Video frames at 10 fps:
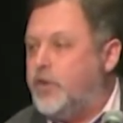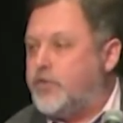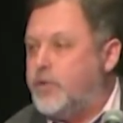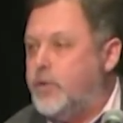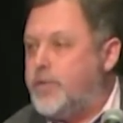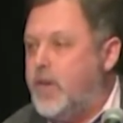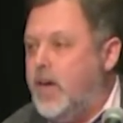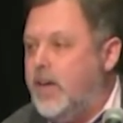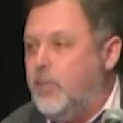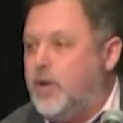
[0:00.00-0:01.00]
truth?
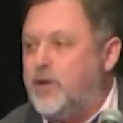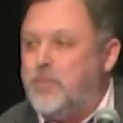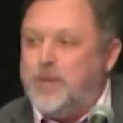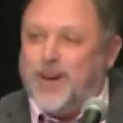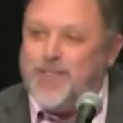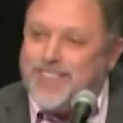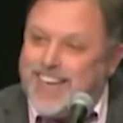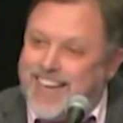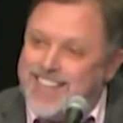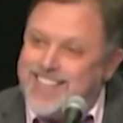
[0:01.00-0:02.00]
It wasn't going to be on the
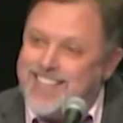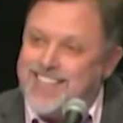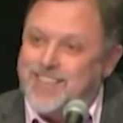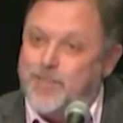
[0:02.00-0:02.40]
test.